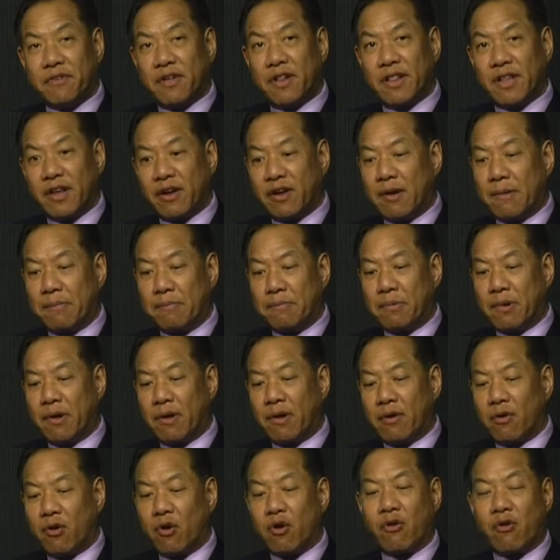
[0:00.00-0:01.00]
cleared up
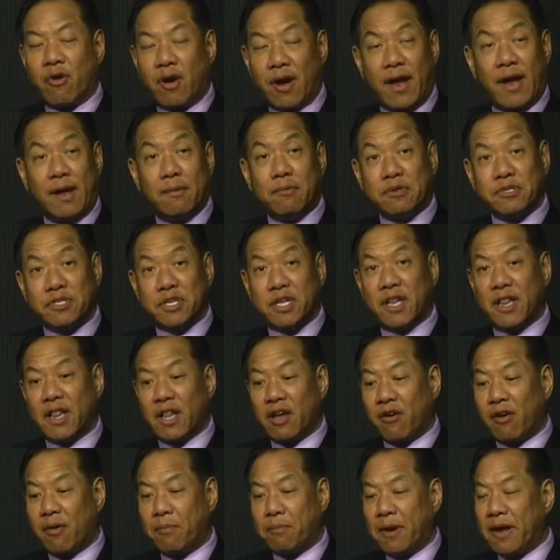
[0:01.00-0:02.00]
or able to
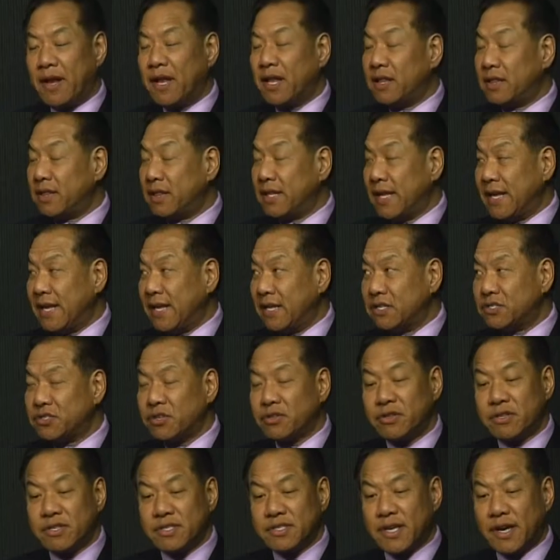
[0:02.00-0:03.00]
clear up any liens
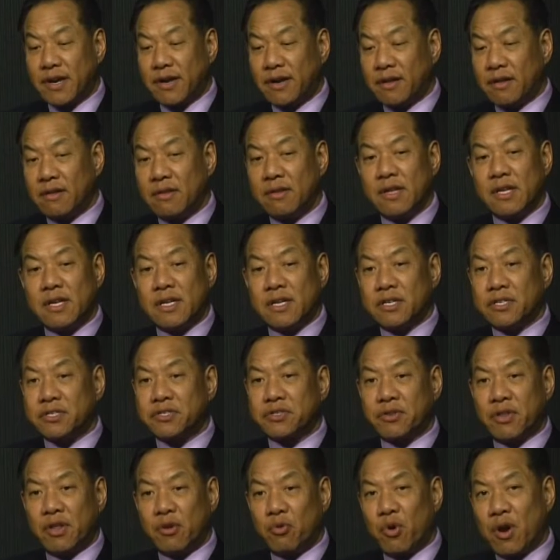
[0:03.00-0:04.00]
on the title.
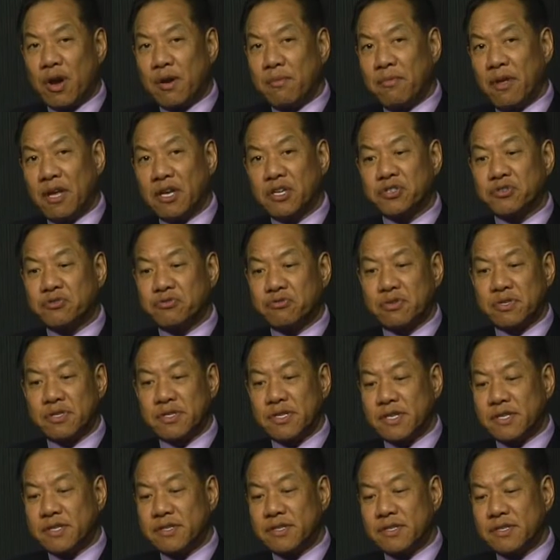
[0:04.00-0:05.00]
So they want to make sure
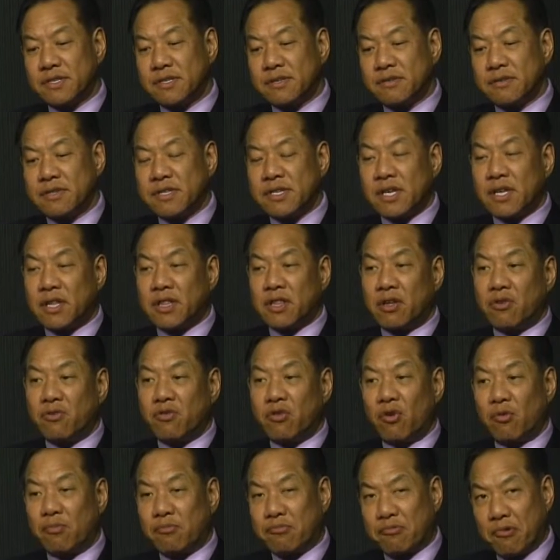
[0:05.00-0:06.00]
that there are
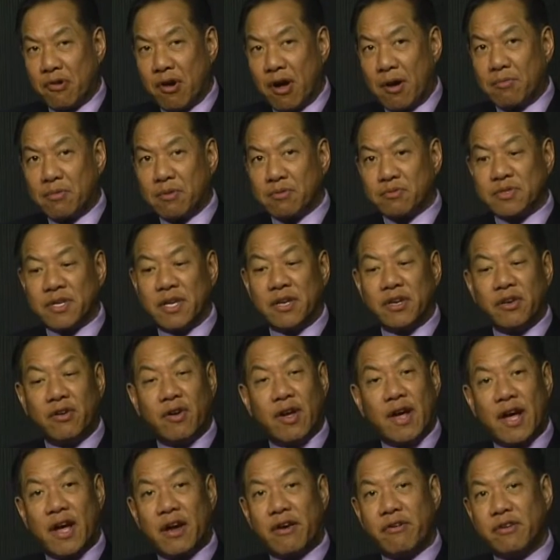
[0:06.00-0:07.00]
no problems. And you
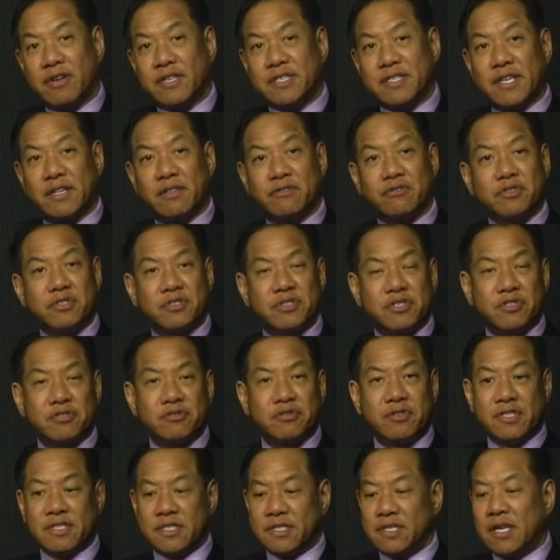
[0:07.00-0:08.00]
hire a seller's
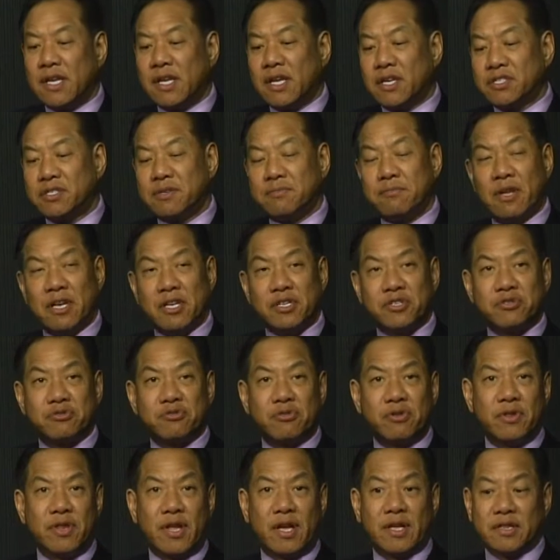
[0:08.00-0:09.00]
attorney to make
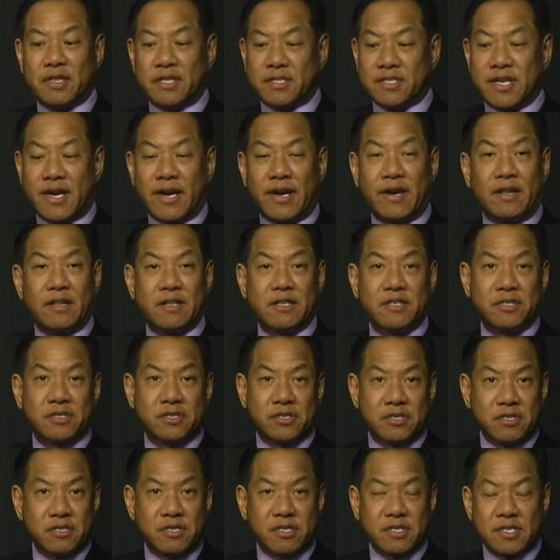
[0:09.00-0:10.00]
sure that the title is
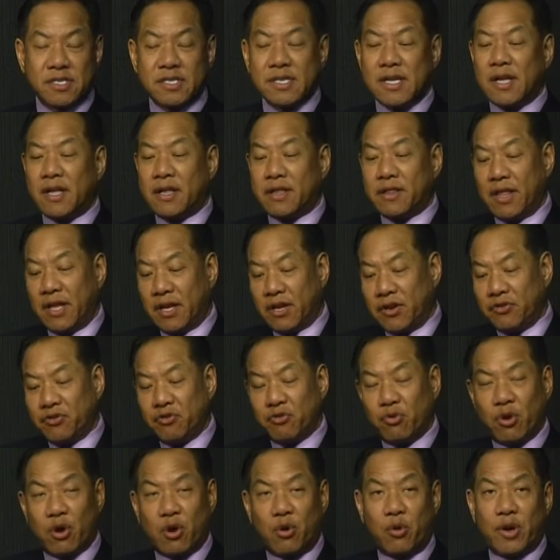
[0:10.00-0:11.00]
good. They can
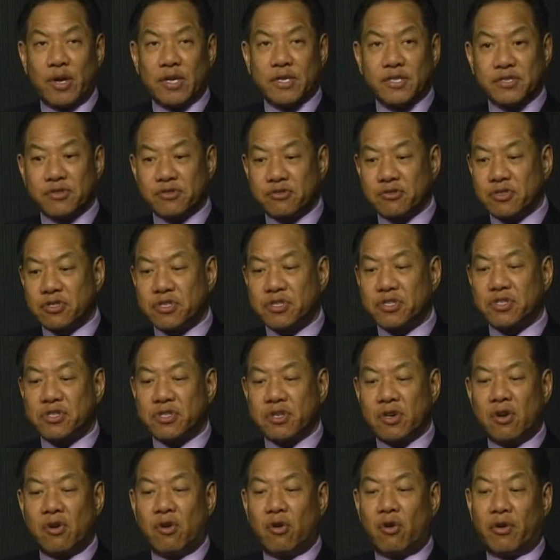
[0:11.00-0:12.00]
do a quick search,
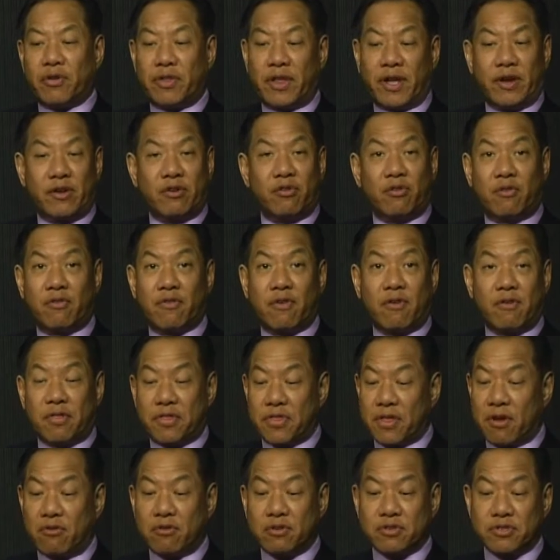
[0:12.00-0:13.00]
or they can do a very
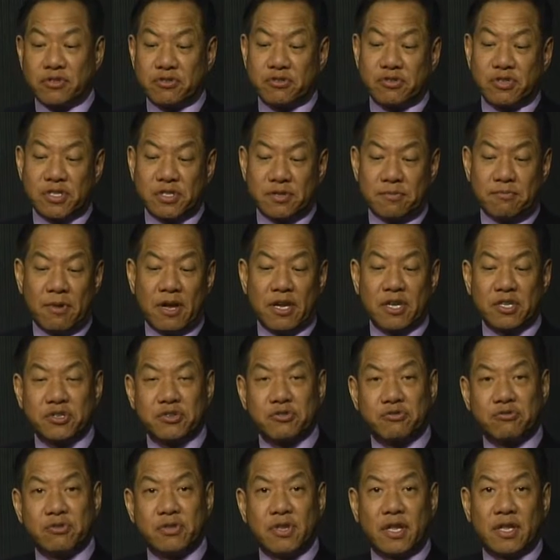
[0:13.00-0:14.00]
thorough search and make
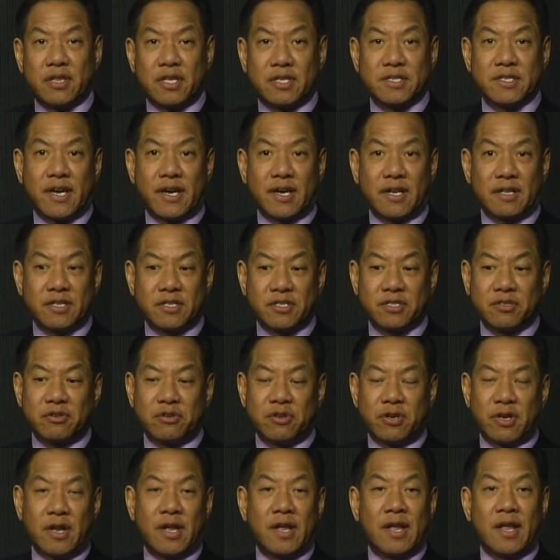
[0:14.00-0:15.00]
sure that the title is
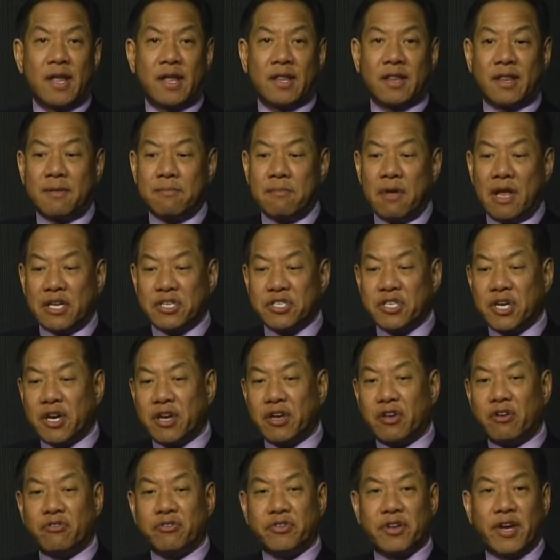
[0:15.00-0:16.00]
good. They may
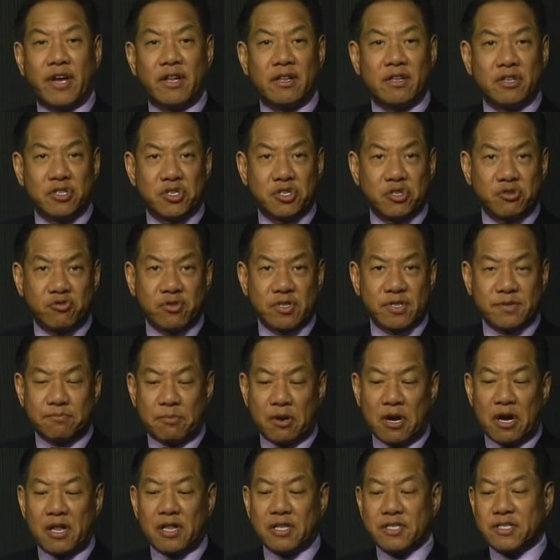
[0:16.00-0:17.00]
check your title insurance
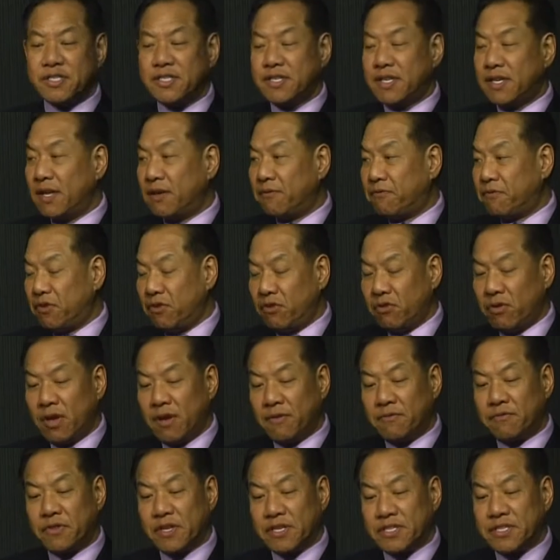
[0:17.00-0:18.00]
policy
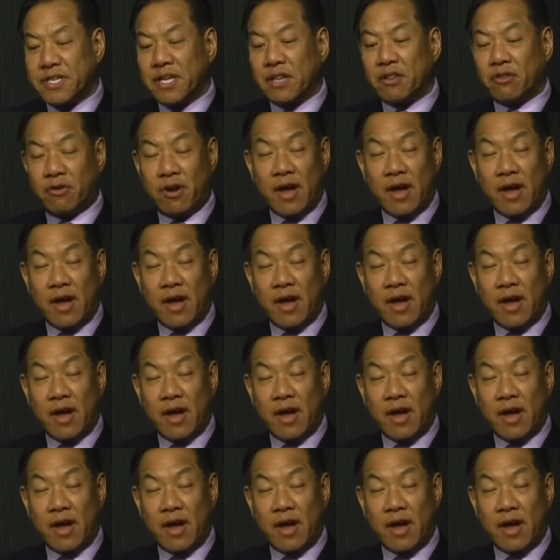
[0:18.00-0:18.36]
if the seller